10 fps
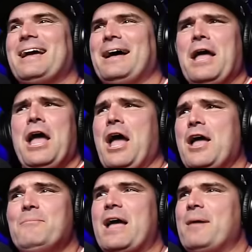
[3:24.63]
Yeah.
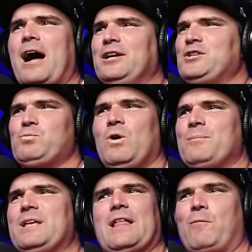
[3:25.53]
Hey, babe, I just want to
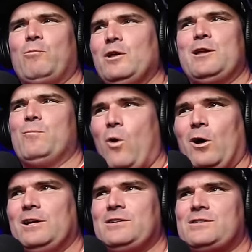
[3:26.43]
be like William
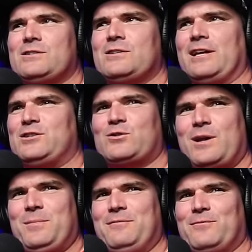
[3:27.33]
Wallace, like
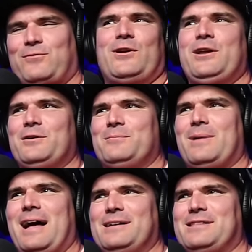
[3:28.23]
screaming freedom
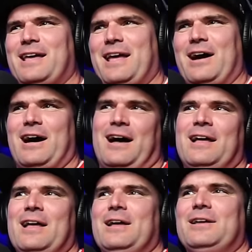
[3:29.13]
as they,
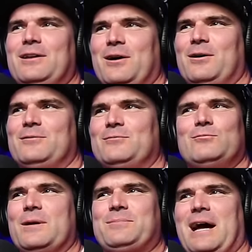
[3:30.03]
you know,
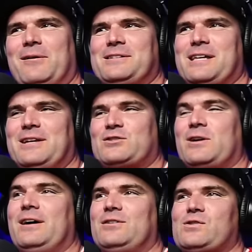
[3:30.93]
ripped out his
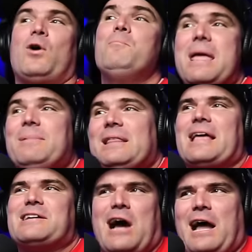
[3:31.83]
entrails. Or maybe
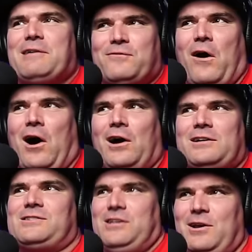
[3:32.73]
like Guy
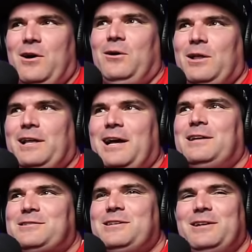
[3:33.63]
Fawkes, you know, like that's, you